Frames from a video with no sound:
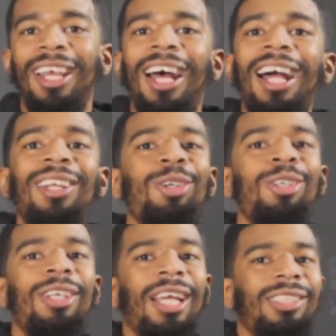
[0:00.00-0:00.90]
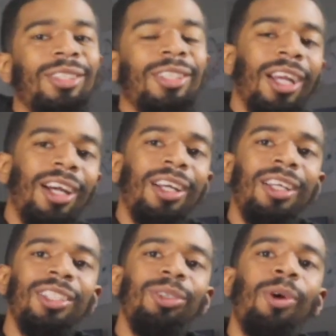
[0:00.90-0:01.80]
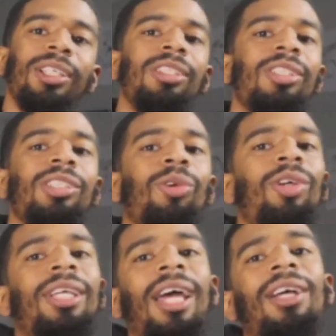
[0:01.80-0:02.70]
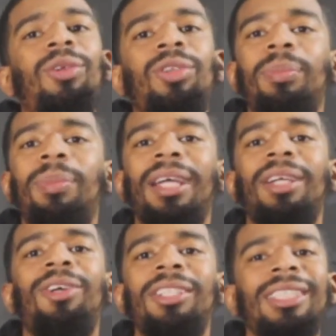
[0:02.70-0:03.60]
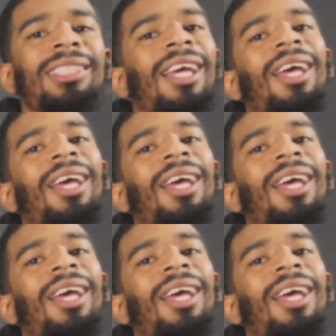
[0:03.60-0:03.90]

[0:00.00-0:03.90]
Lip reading: I know you got you walk into a store, you got to go through background checks.